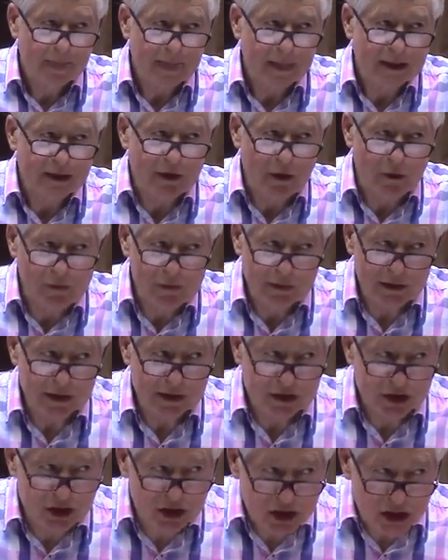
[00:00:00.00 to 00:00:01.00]
So you're going
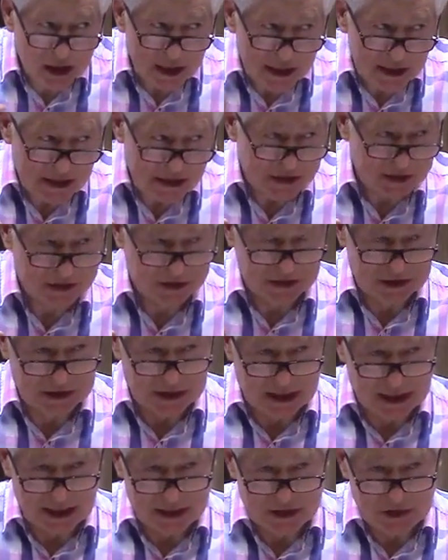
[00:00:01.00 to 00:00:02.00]
to change
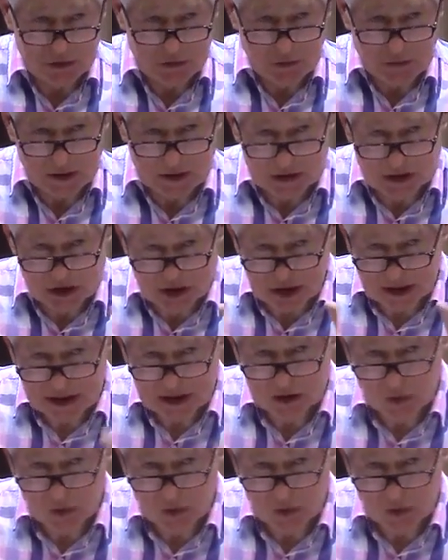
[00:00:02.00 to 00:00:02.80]
society, you're going to change